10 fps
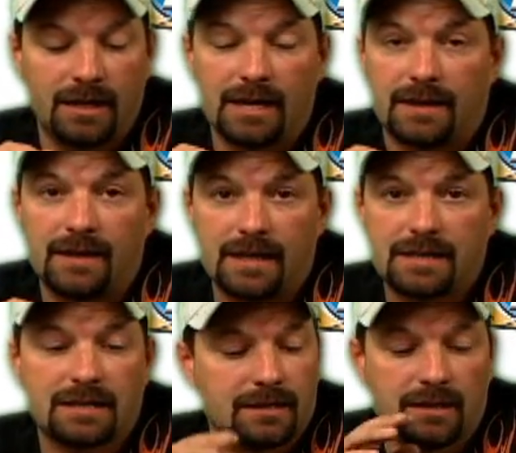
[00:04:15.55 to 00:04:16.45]
Get
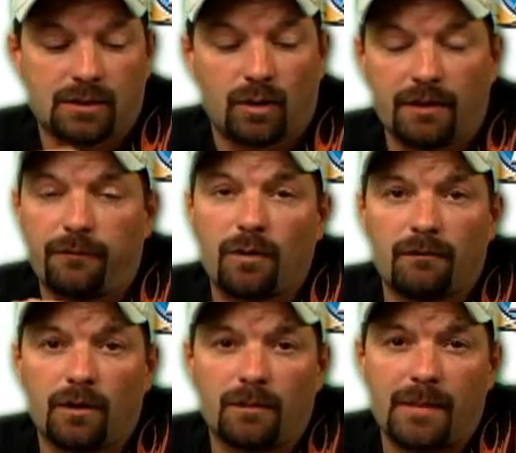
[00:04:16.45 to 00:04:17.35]
this, the 24
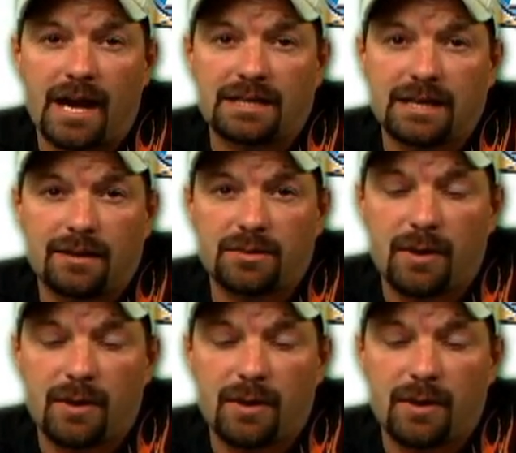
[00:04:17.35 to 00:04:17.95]
volt MaxAmps